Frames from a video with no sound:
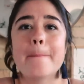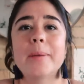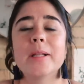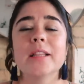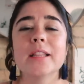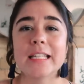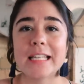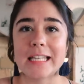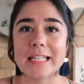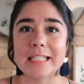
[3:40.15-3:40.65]

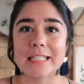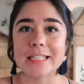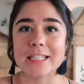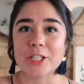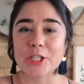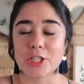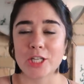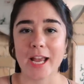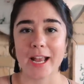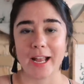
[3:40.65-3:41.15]
Please
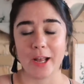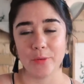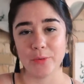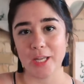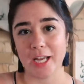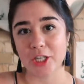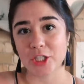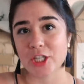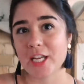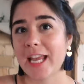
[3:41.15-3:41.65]
check
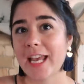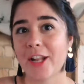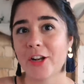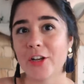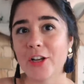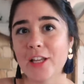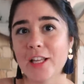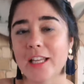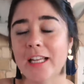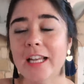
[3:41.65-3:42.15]
out that
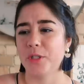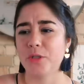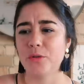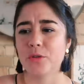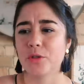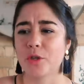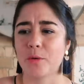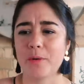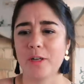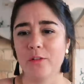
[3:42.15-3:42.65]
channel. We
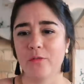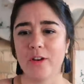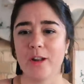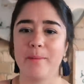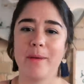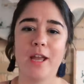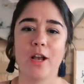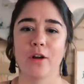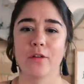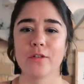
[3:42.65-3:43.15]
do so many
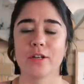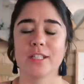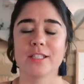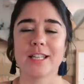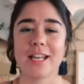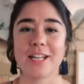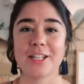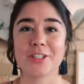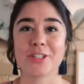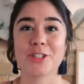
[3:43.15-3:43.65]
fun
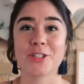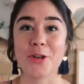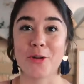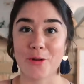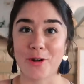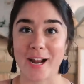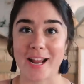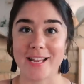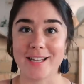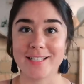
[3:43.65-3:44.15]
makeovers and it's
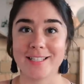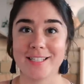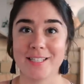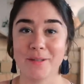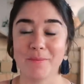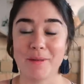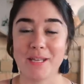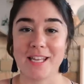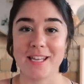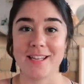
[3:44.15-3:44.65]
so great
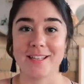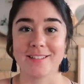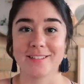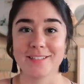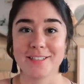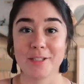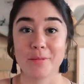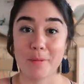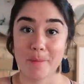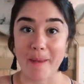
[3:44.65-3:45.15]
to be
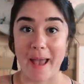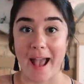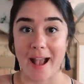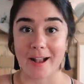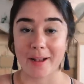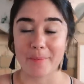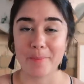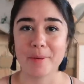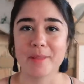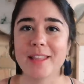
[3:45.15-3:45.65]
to be
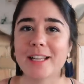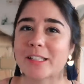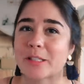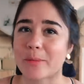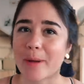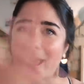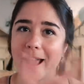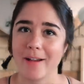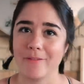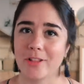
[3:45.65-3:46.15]
back, but
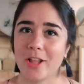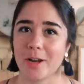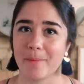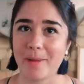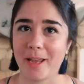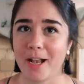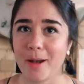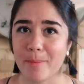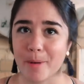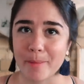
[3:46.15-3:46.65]
that's why I have a lot
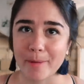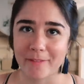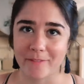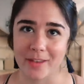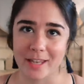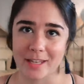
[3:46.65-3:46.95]
of makeup on my